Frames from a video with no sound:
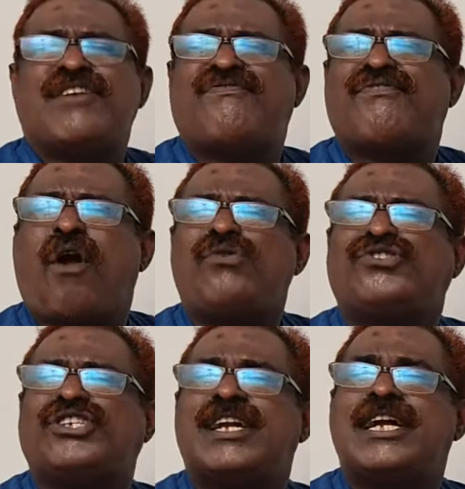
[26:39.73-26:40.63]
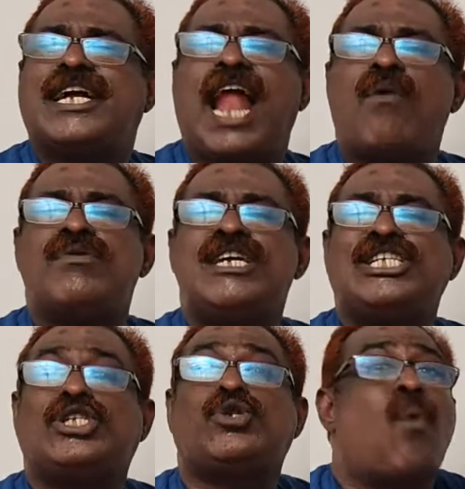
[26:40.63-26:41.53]
a frozen ground
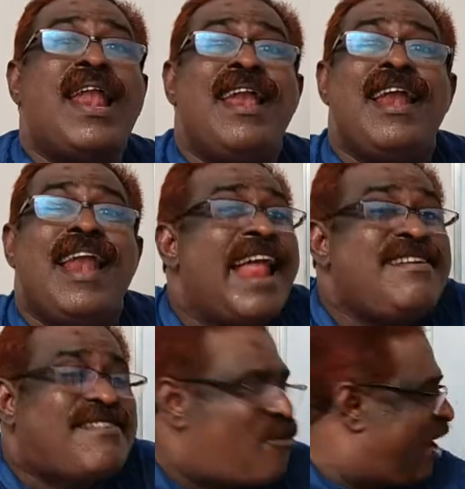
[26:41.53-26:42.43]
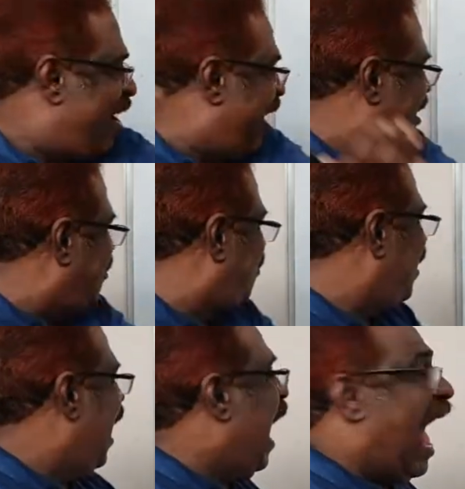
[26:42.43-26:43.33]
swell under it,
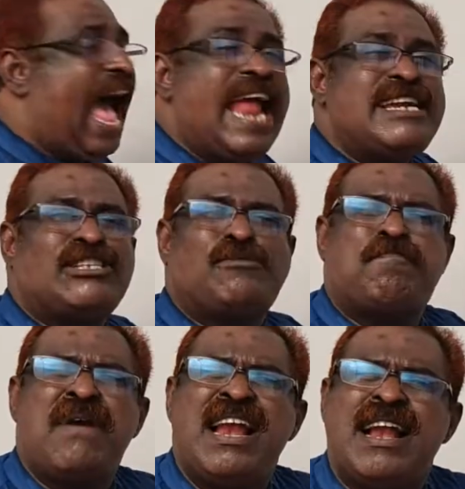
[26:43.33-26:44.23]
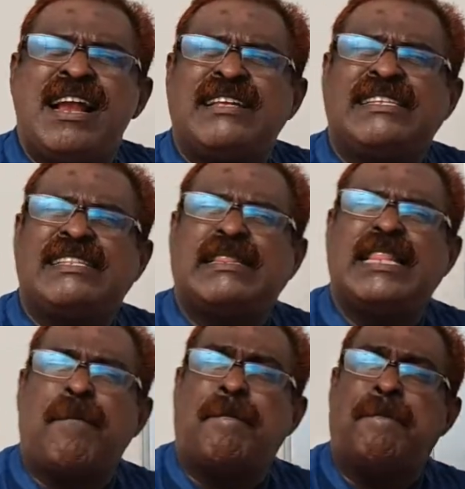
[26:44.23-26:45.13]
and spills
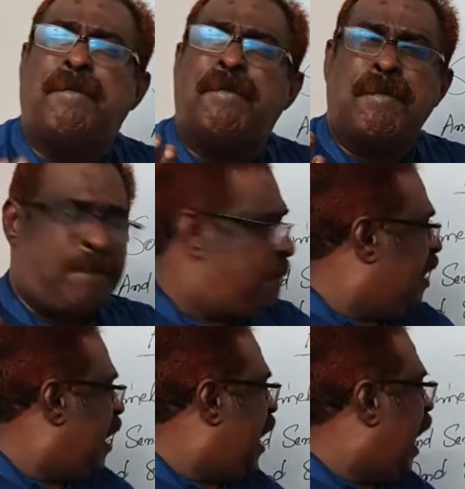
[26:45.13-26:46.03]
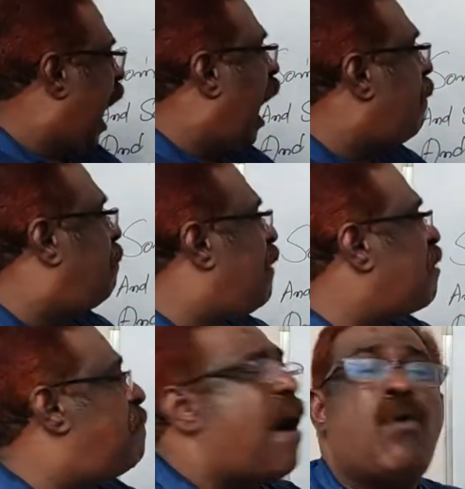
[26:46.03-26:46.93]
the
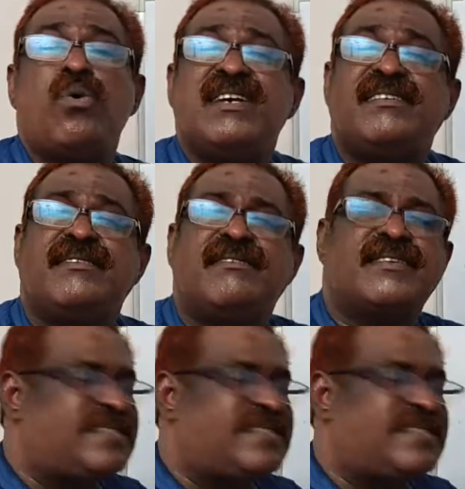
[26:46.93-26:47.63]
upper boulders in the